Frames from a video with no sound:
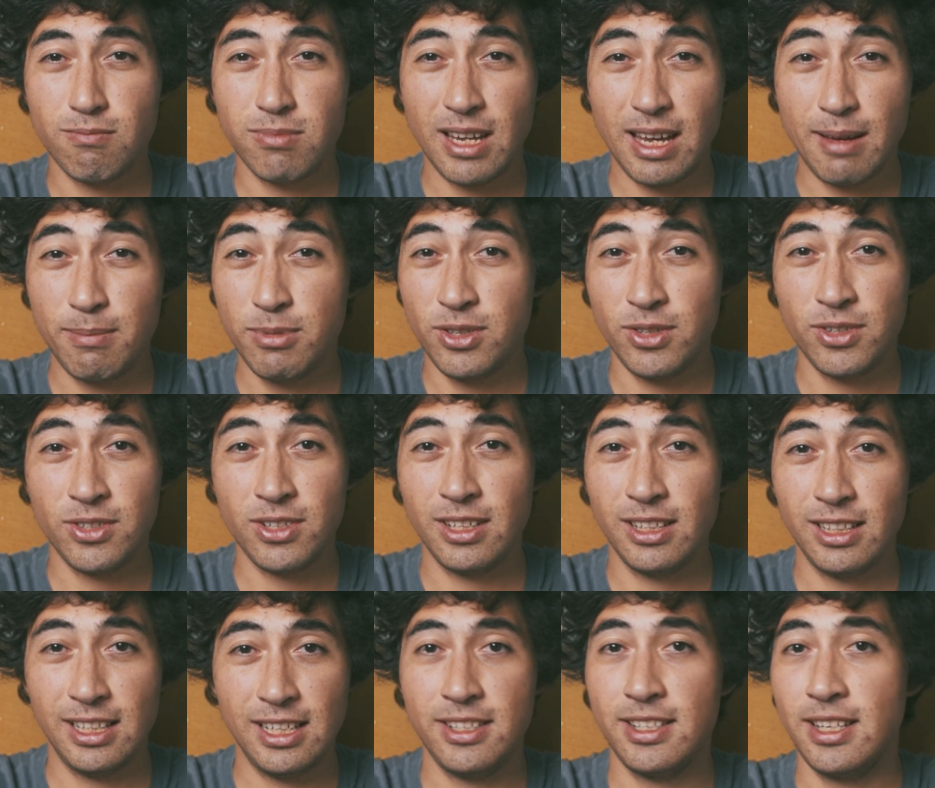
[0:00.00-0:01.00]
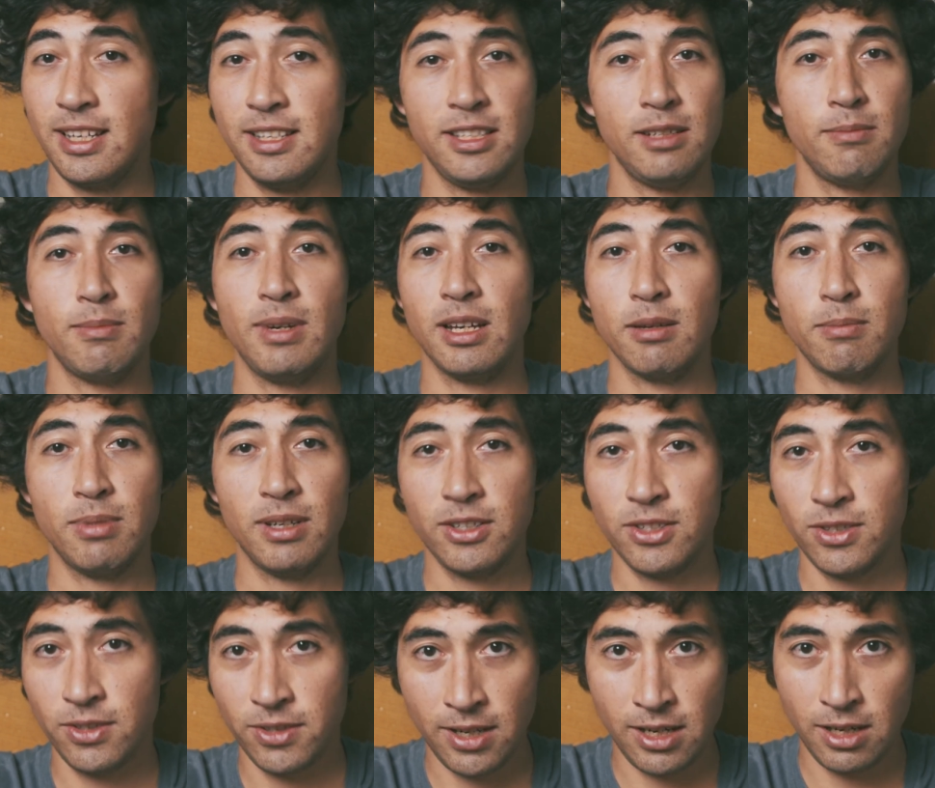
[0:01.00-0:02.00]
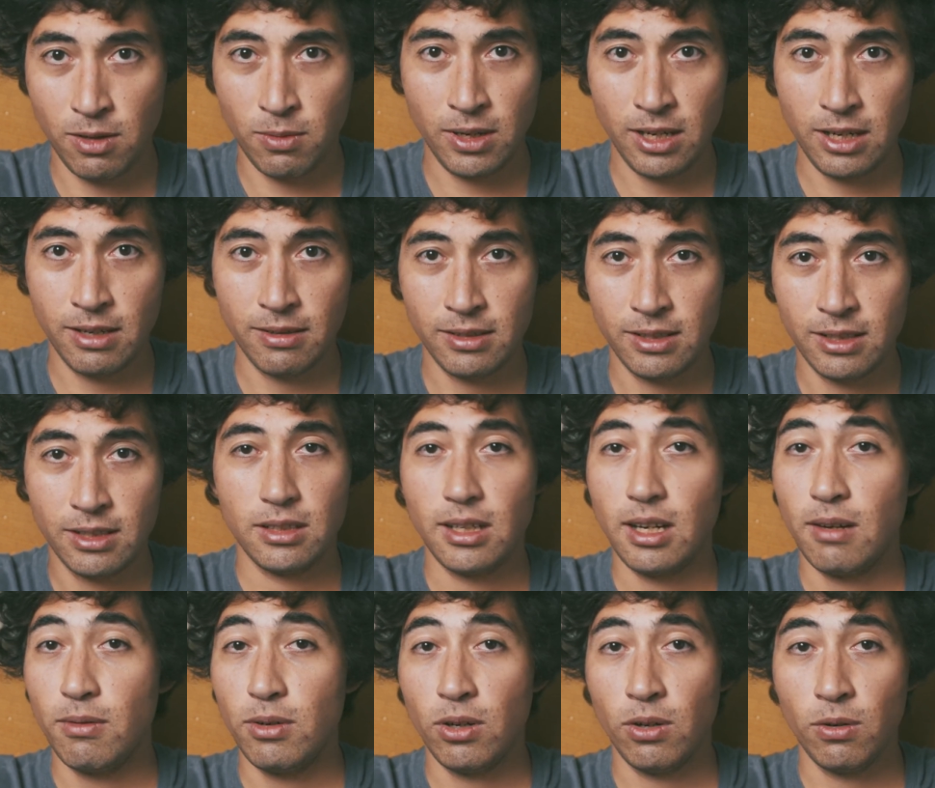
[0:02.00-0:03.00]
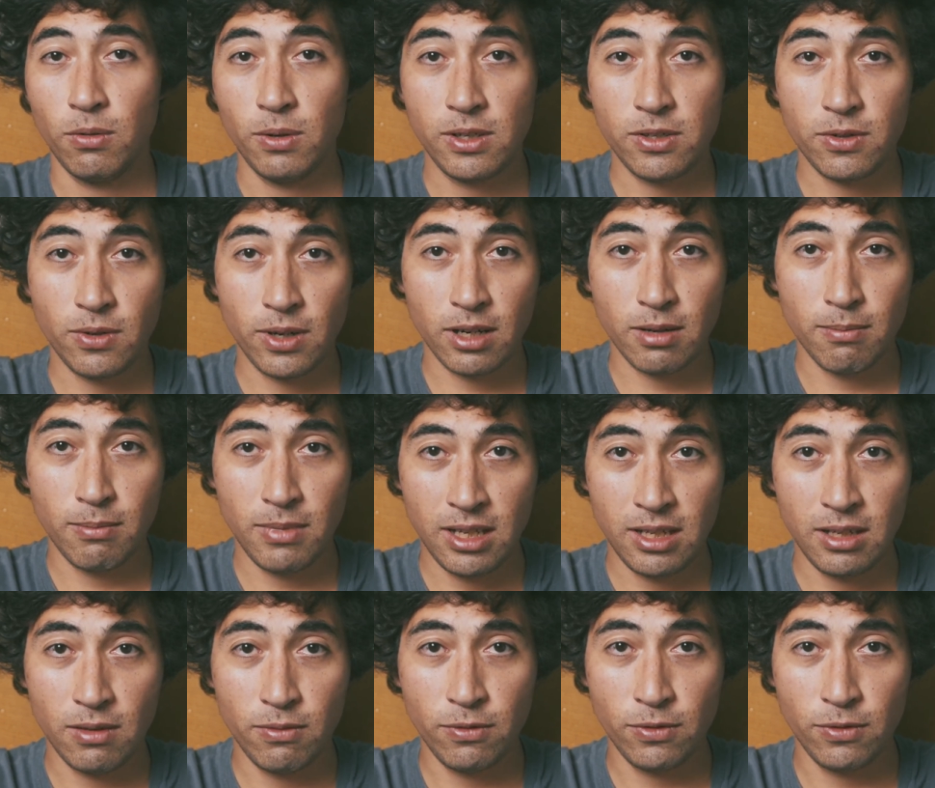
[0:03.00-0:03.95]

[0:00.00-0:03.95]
captures at least 18 megapixels anyway. I would always recommend a